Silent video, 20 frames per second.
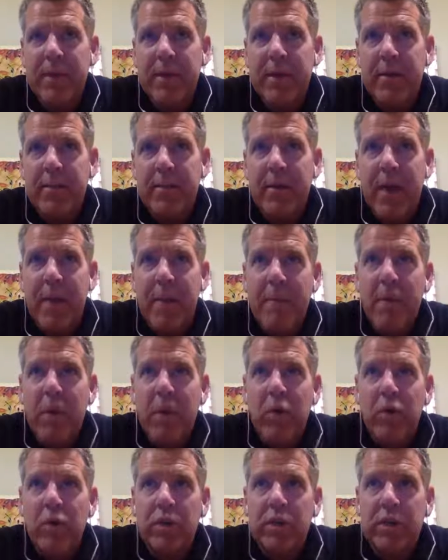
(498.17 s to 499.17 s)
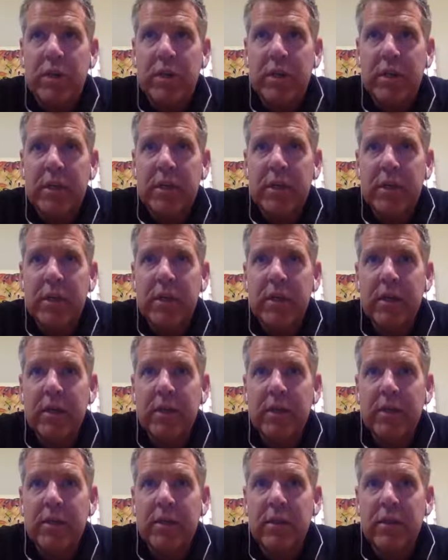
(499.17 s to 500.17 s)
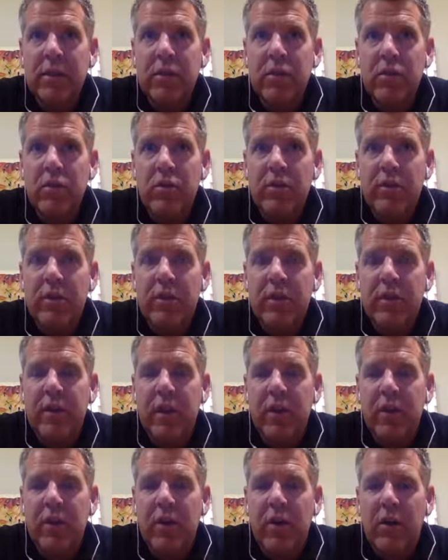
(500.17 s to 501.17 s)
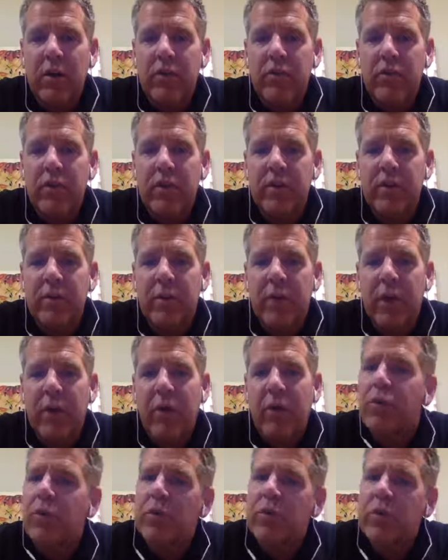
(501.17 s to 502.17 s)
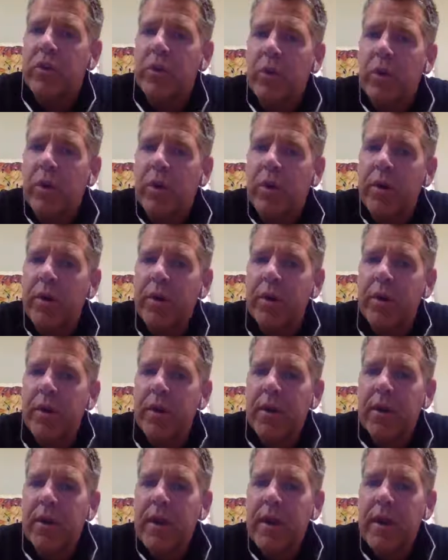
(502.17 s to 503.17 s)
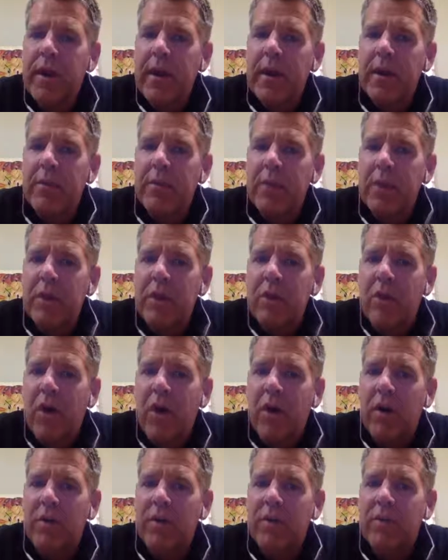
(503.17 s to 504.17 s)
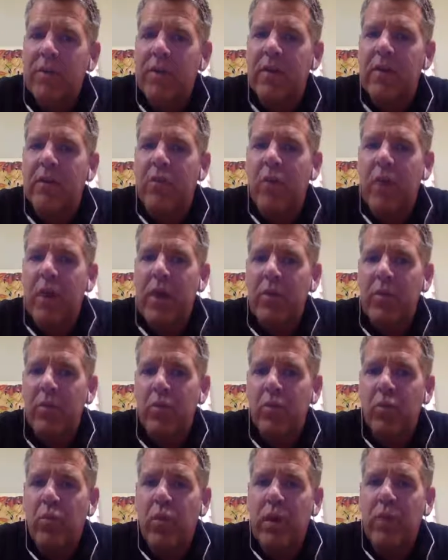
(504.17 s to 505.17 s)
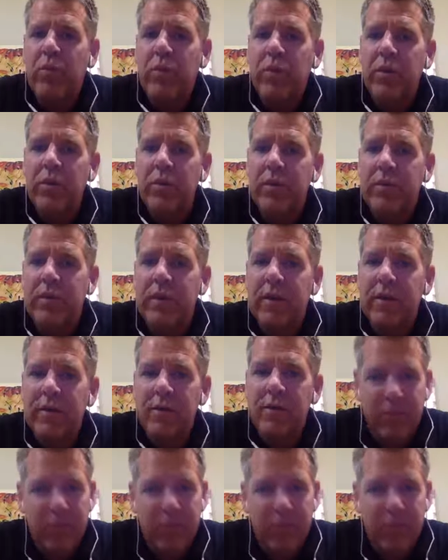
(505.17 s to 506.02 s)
I'm about using technology as a powerful tool and being cognizant of when we're using it.